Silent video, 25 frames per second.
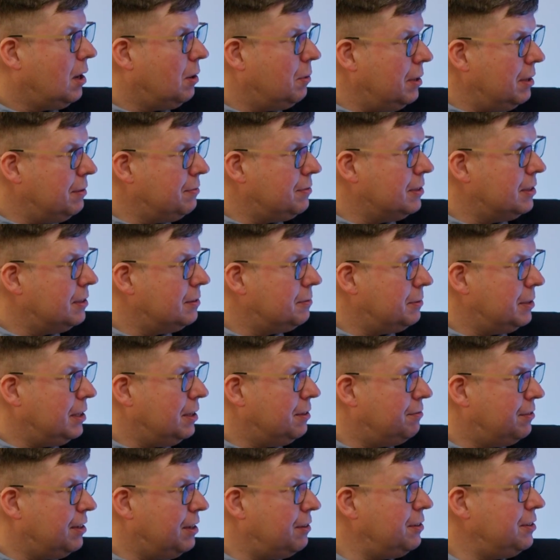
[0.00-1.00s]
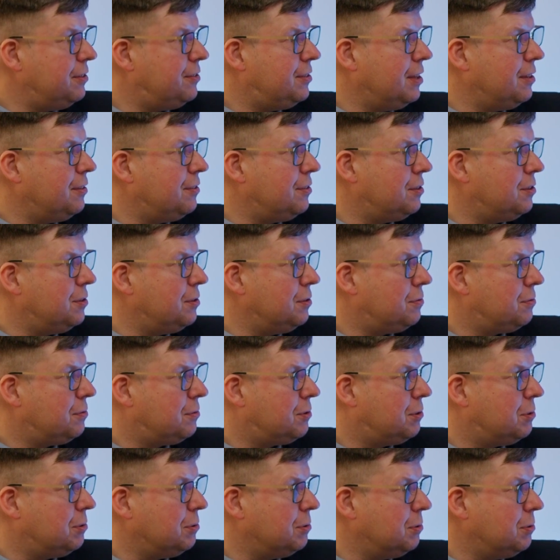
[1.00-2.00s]
However, we are very sensitive
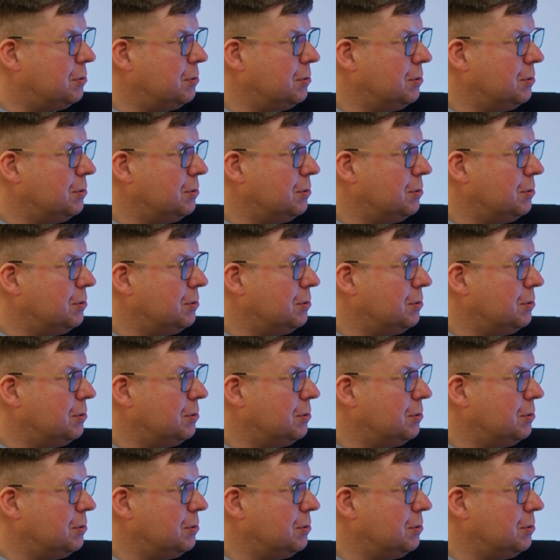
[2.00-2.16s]
to